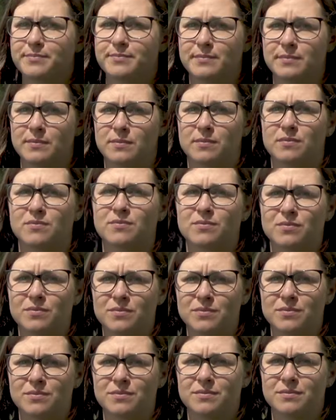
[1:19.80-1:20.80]

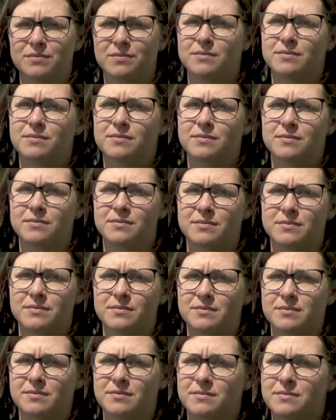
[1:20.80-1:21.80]

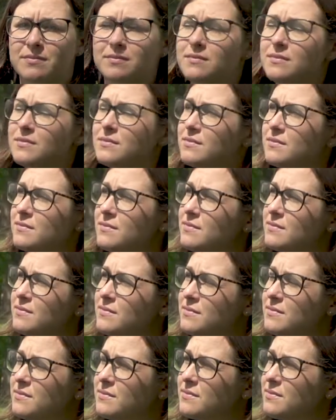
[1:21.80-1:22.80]

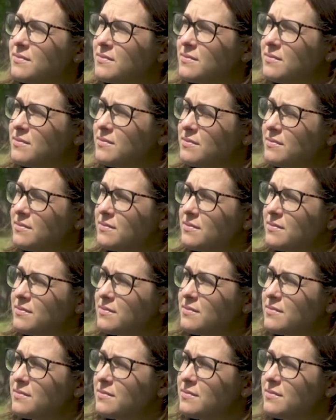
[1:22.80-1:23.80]

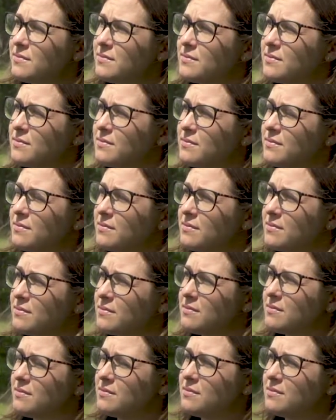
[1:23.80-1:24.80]

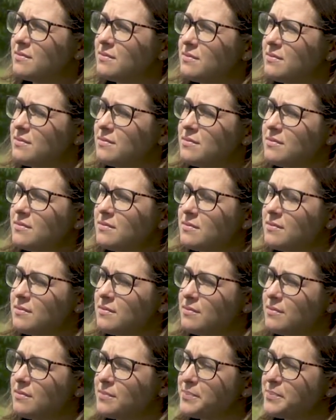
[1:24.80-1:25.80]

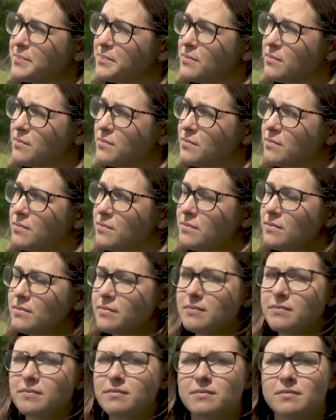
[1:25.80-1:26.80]

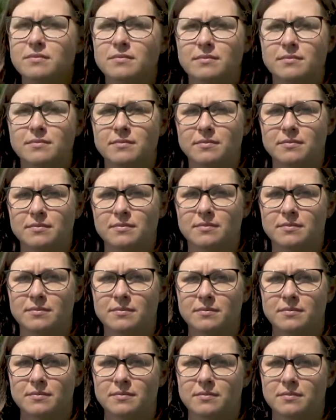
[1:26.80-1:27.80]
This person isn't speaking.